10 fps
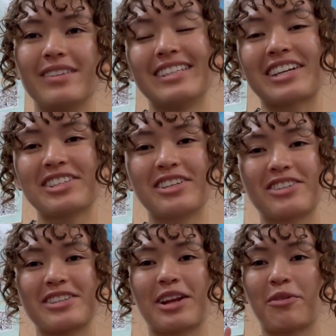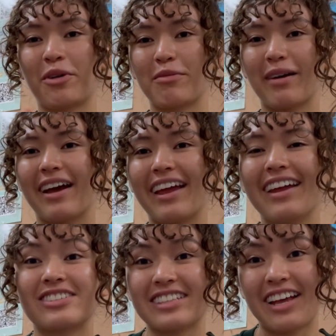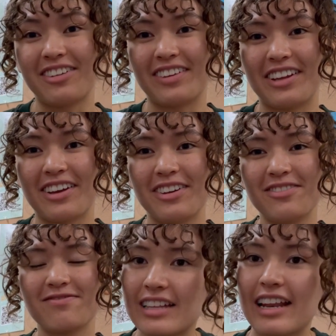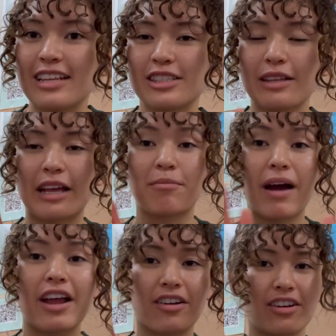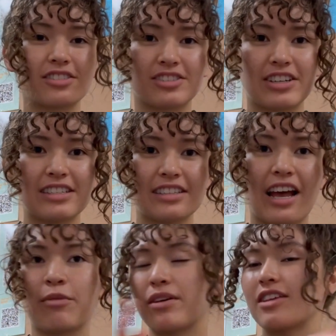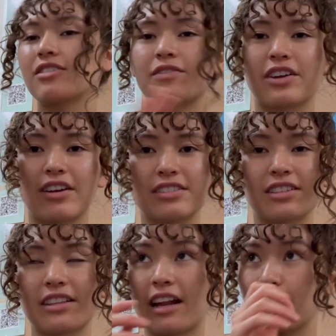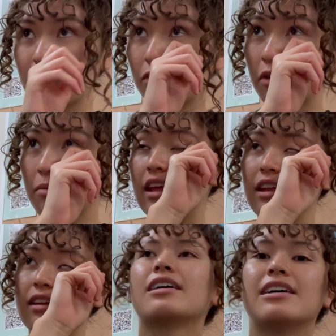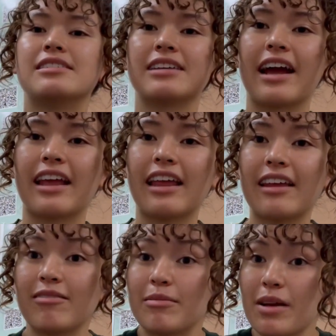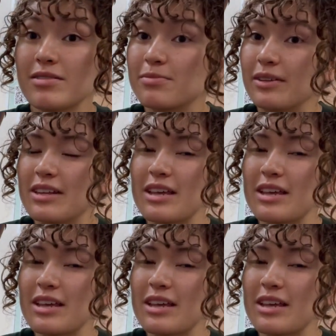It's actually the dress that I wore in my recital video. That is like my concert dress. I wear that to every concert that I perform in because I am comfortable